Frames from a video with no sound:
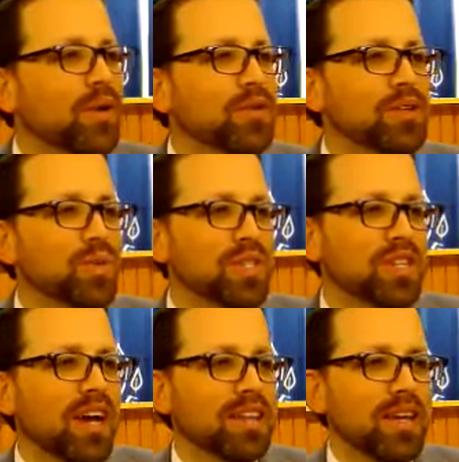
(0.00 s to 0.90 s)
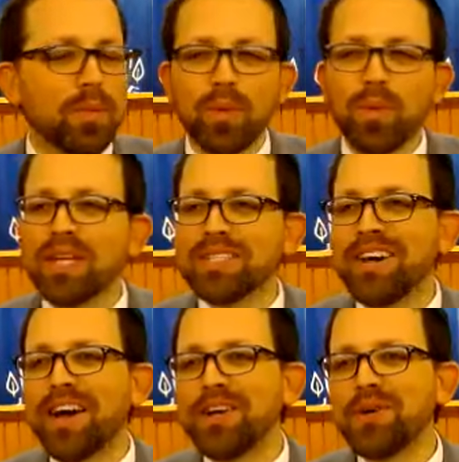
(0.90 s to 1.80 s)
this was not the Upper West
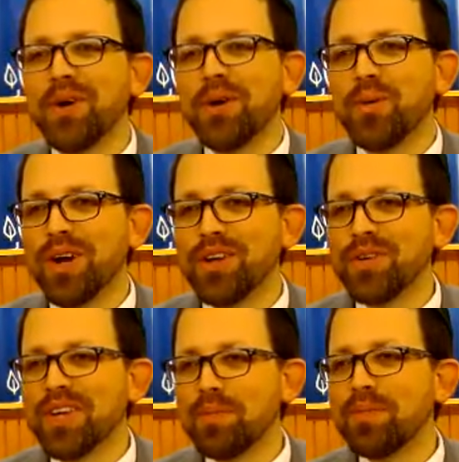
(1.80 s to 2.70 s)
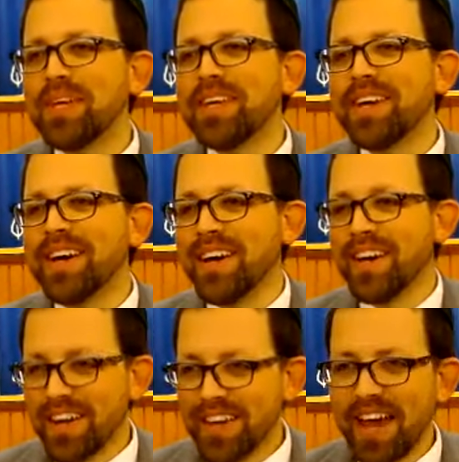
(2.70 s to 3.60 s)
Side where you can be
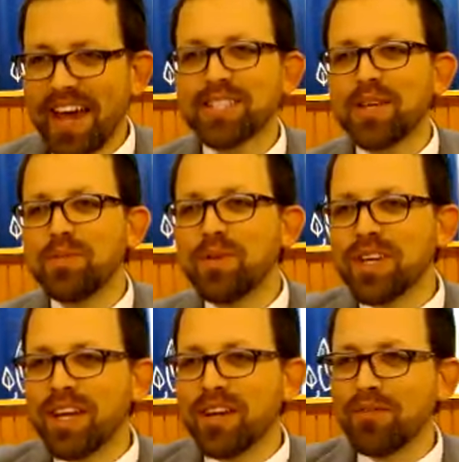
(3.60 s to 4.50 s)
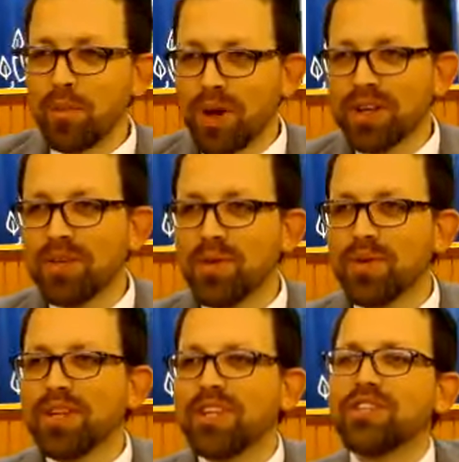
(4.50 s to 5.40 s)
excommunicated from one
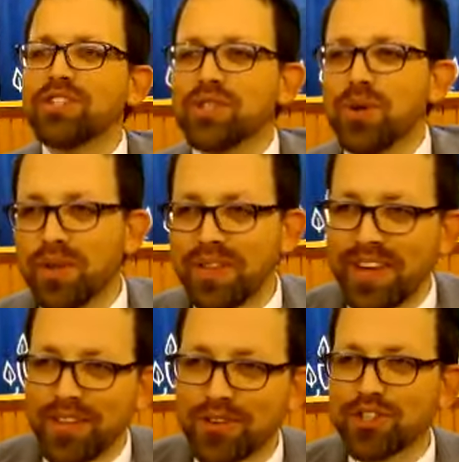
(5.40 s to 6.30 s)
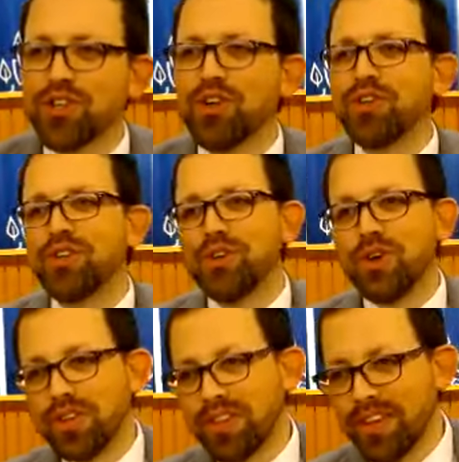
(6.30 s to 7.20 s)
community, you just go to the other shul, you
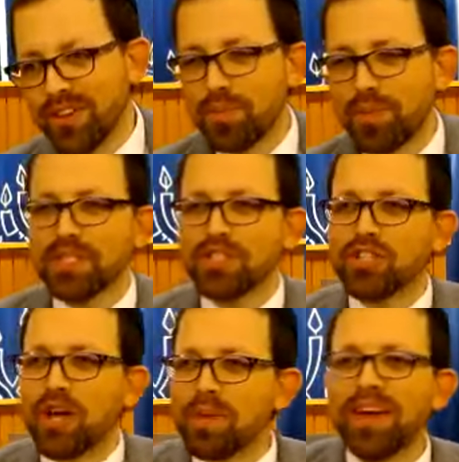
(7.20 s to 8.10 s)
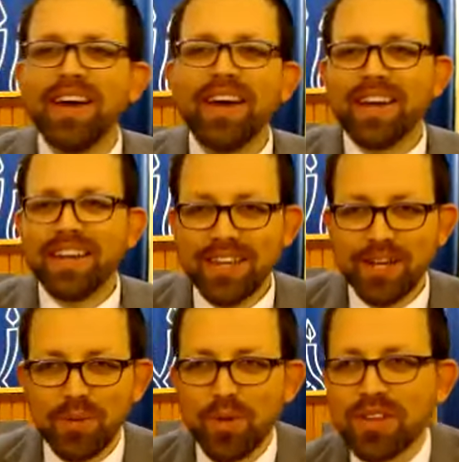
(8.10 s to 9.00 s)
go to the other pizza shop. It
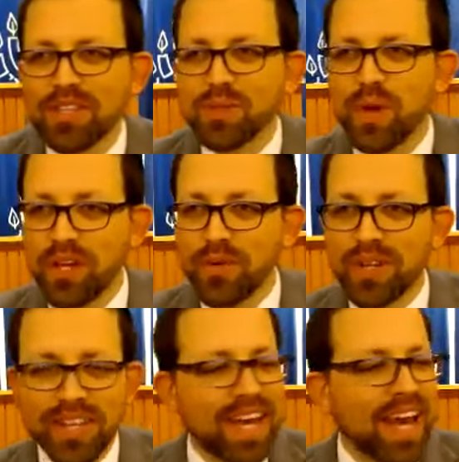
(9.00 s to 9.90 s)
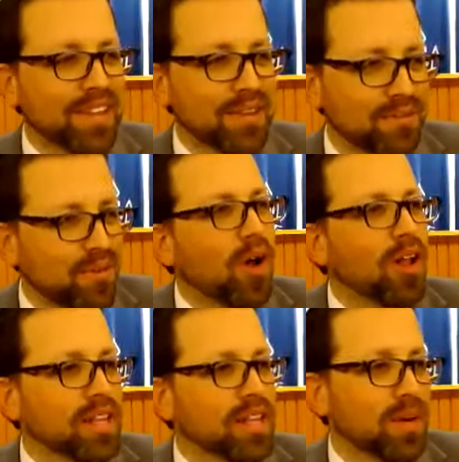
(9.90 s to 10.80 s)
didn't work this way. You really had to
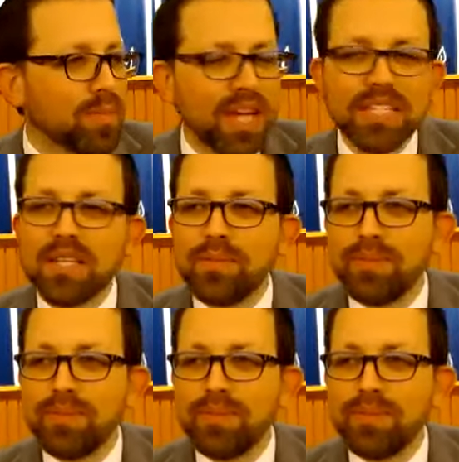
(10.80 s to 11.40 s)
fall into a place in